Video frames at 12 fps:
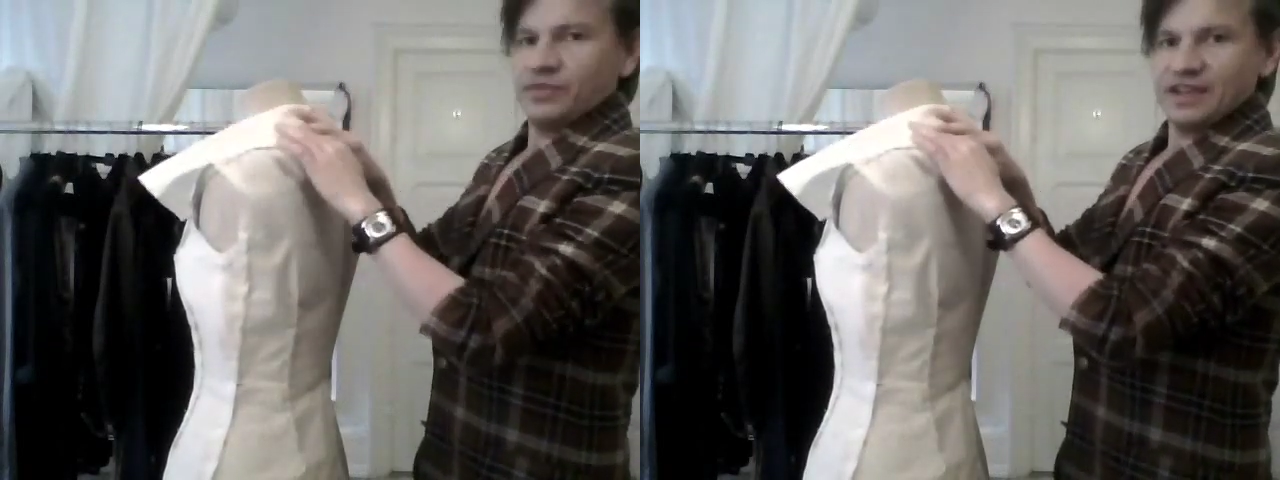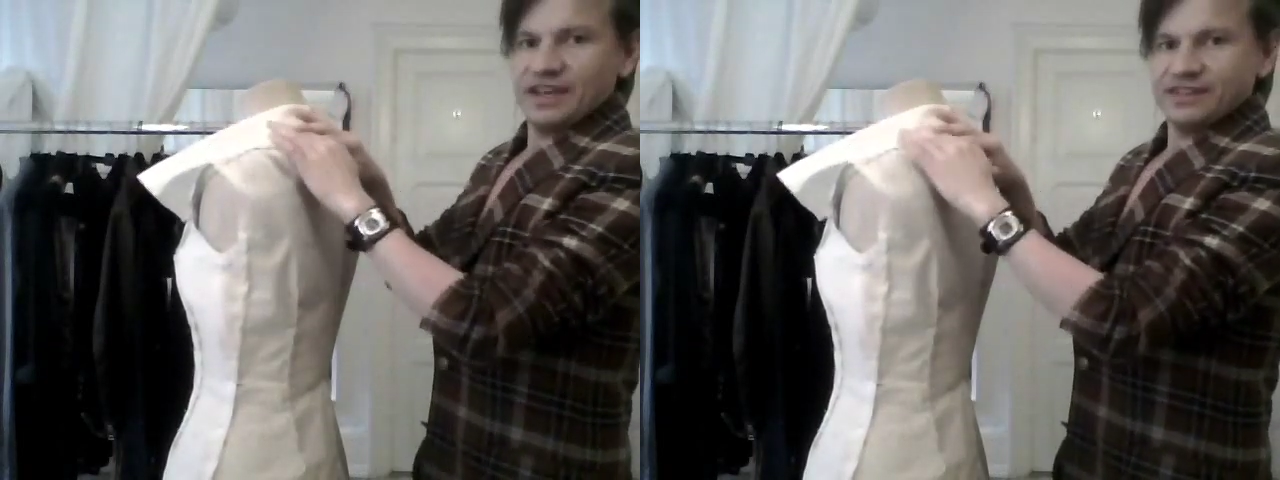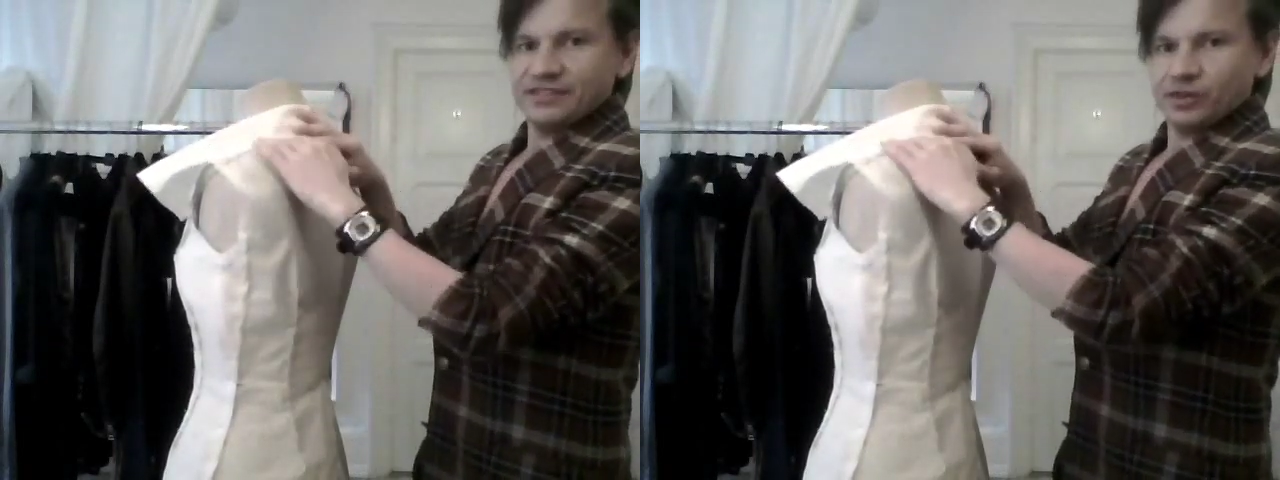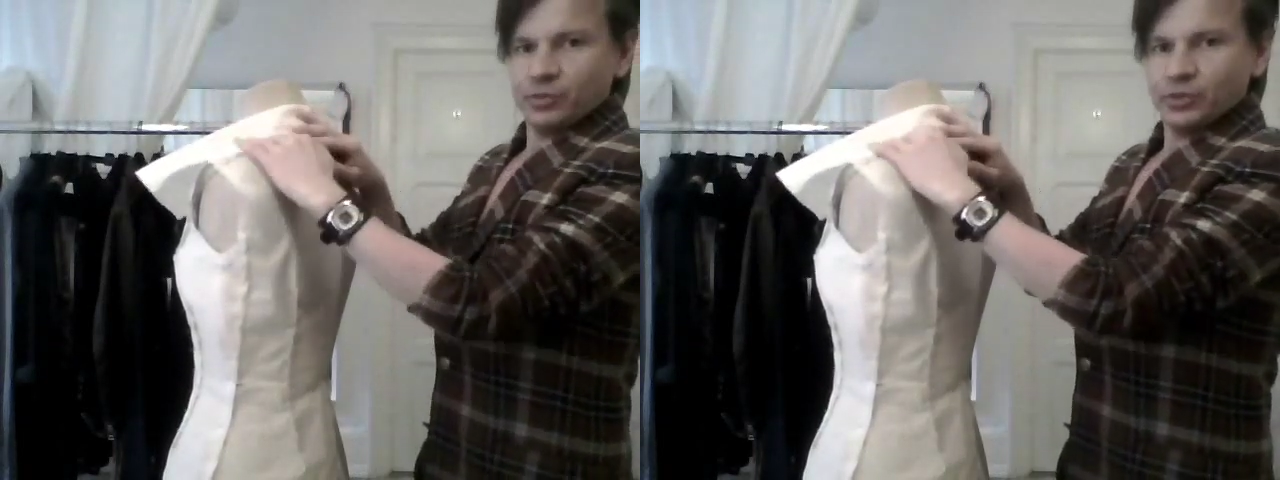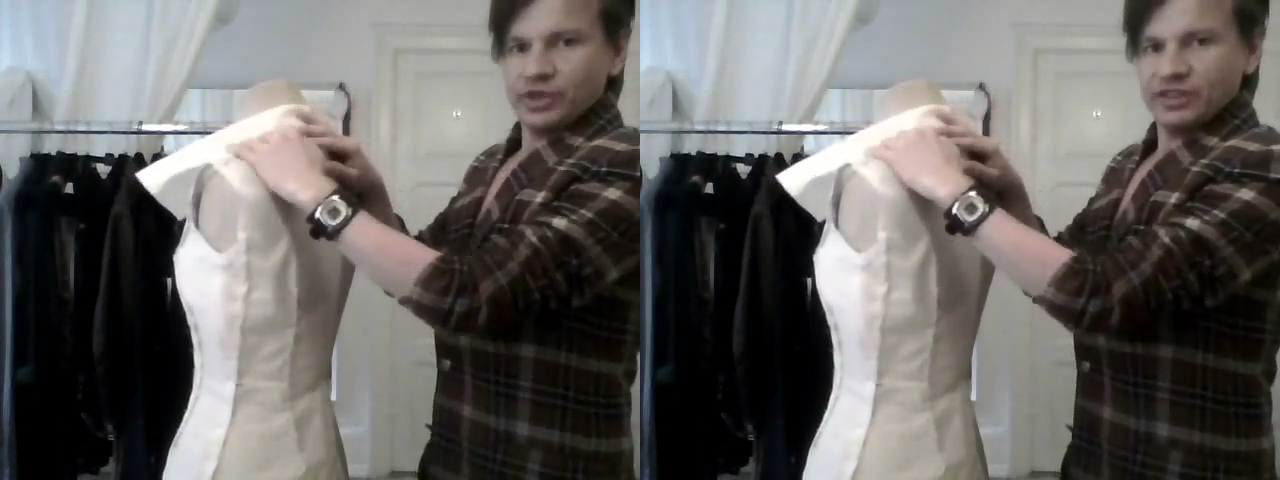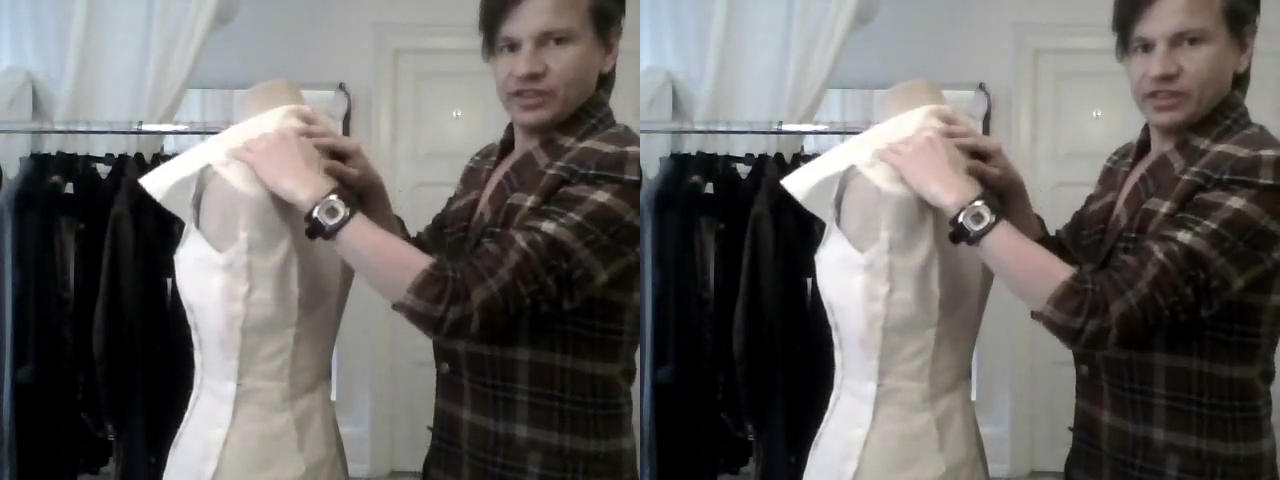extra
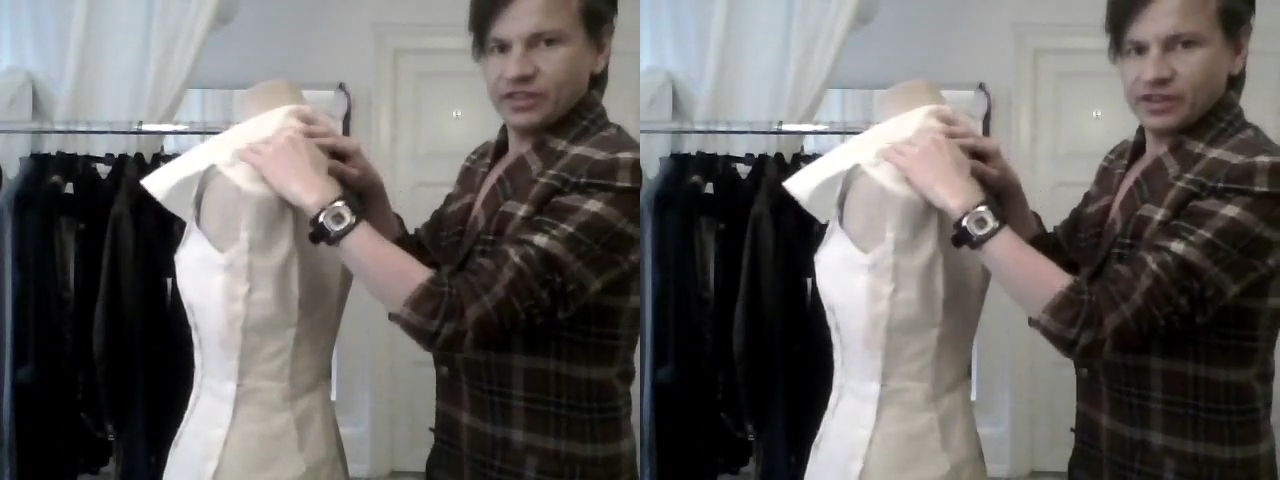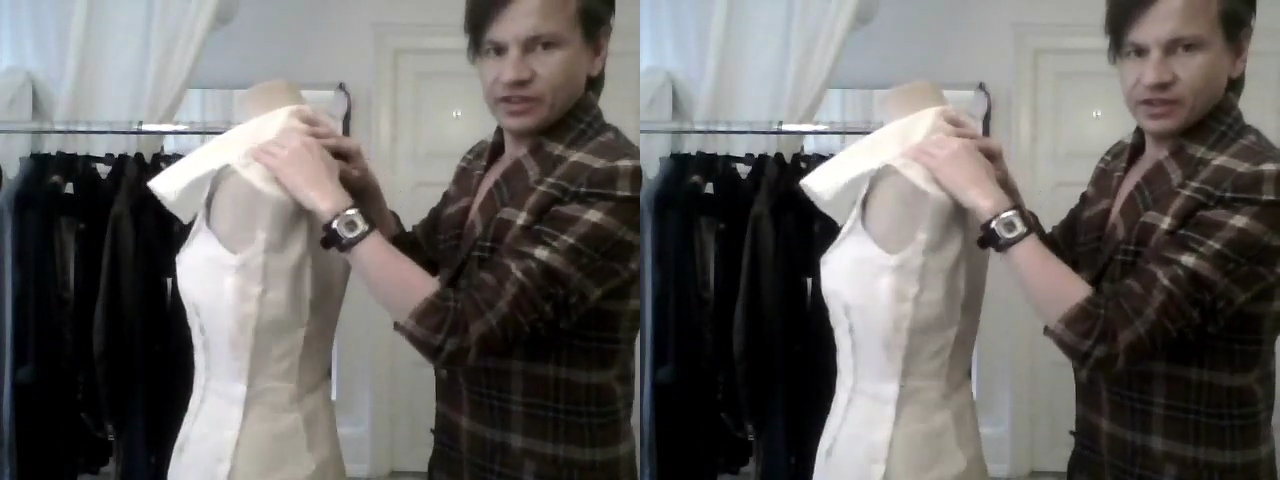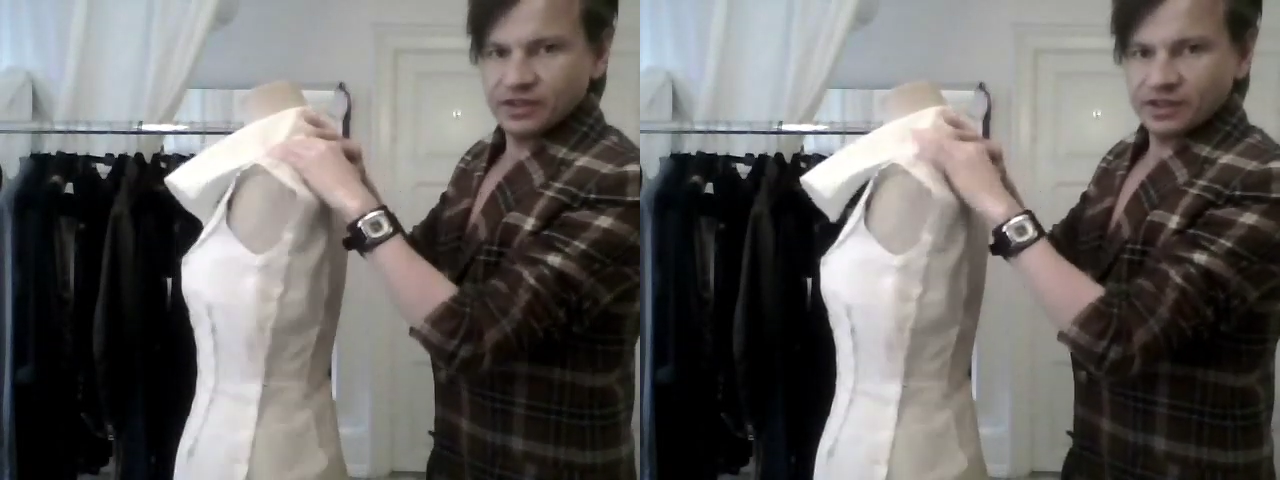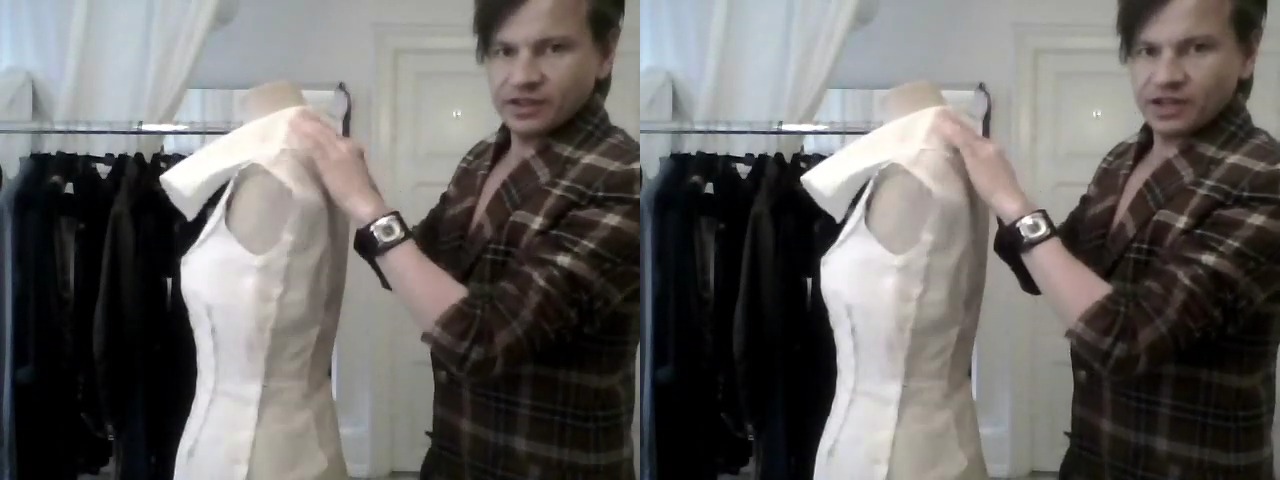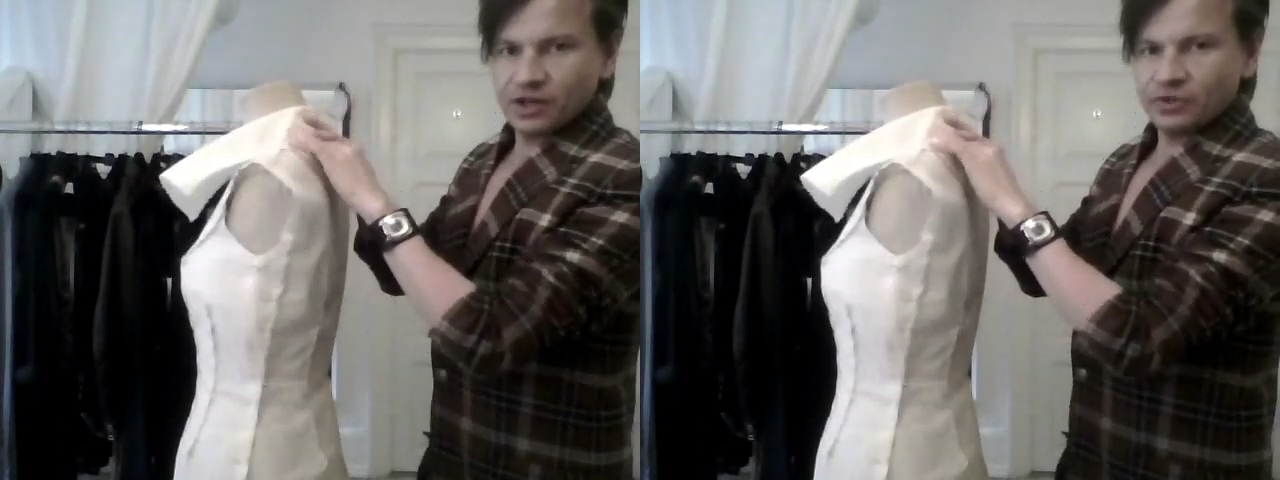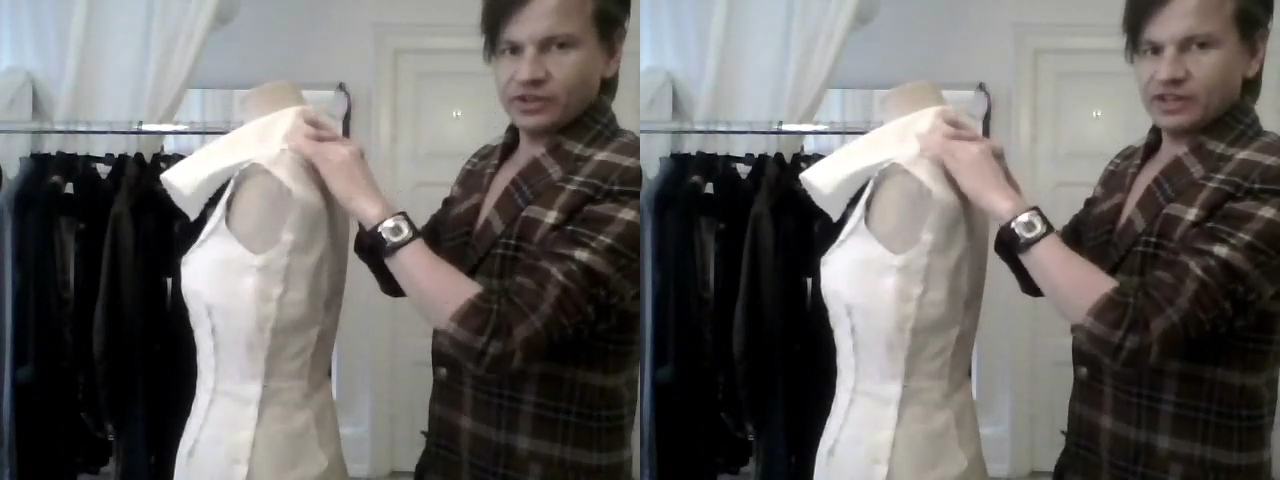width
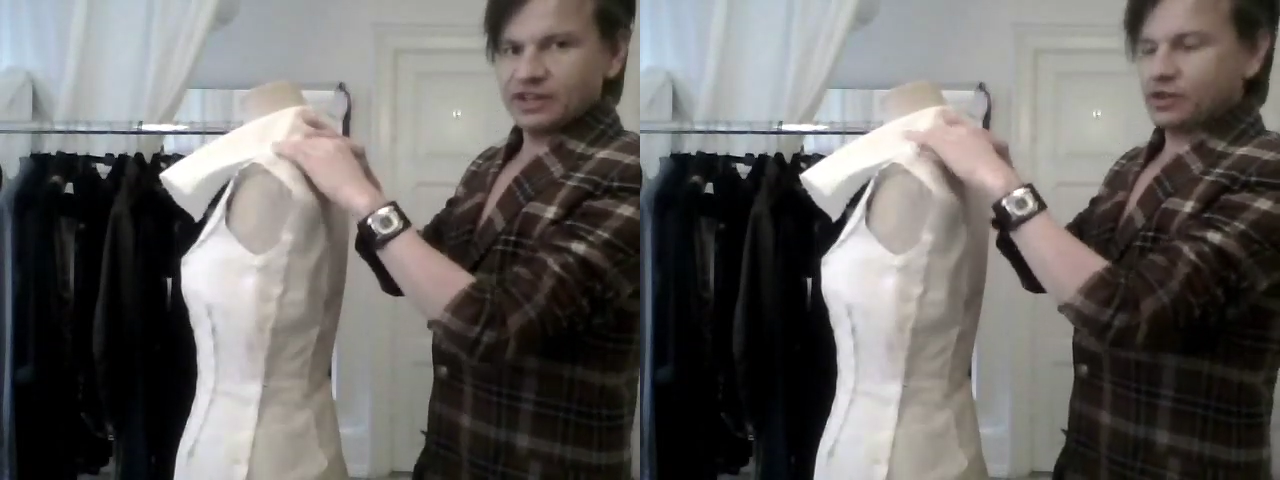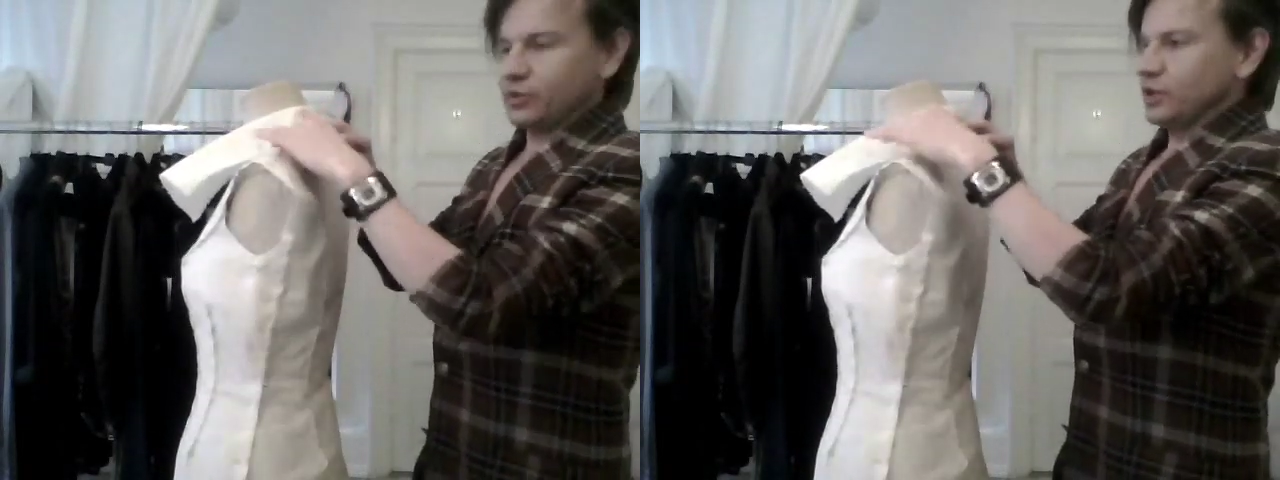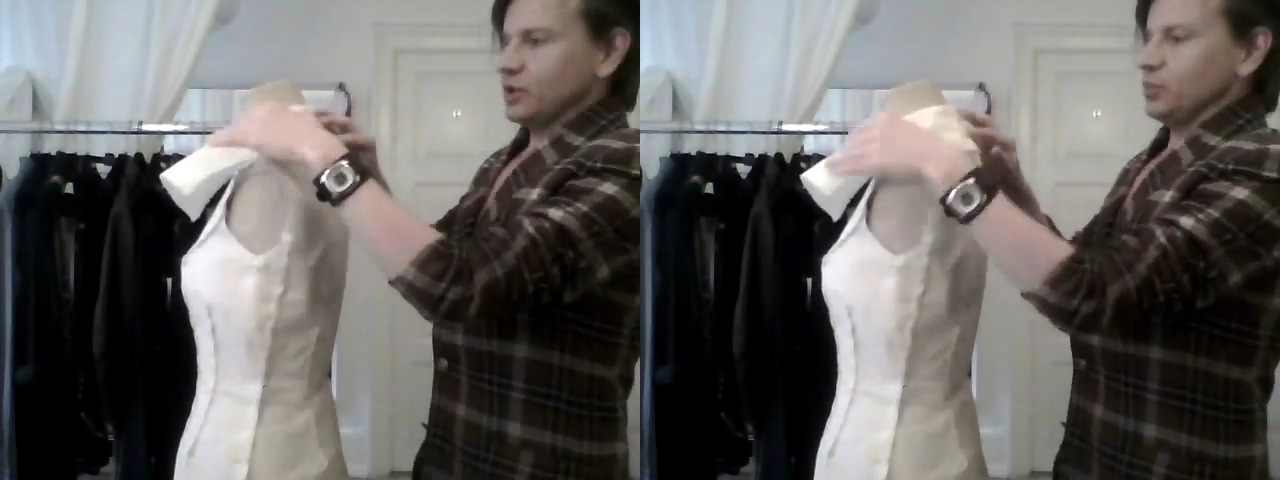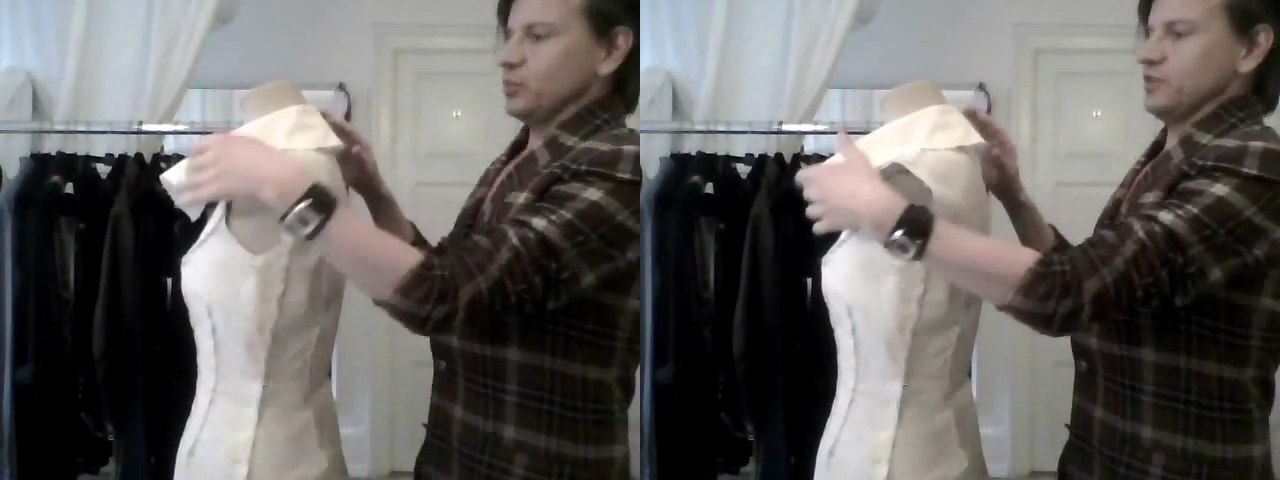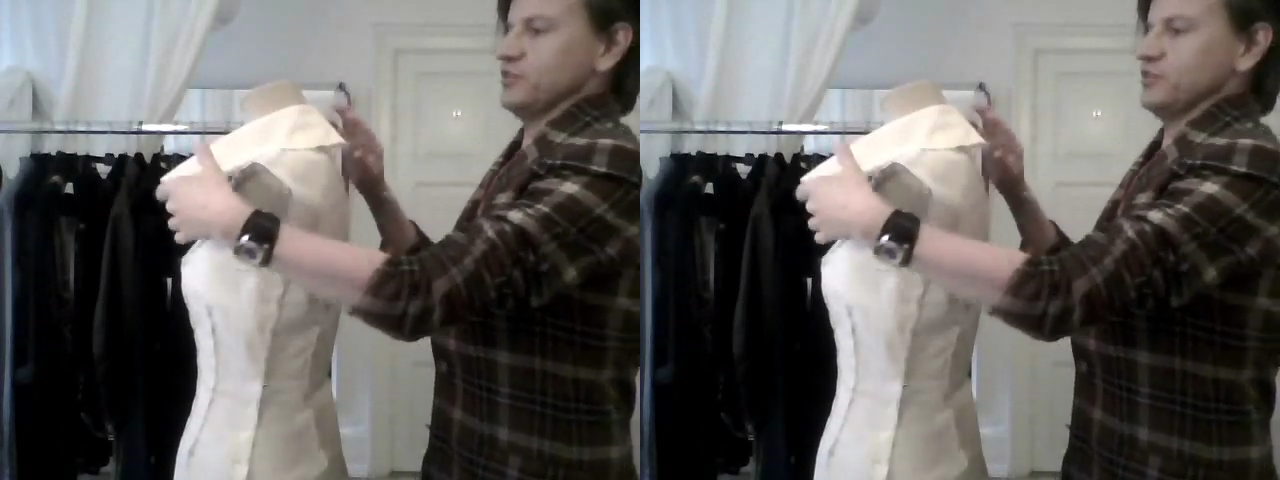out here will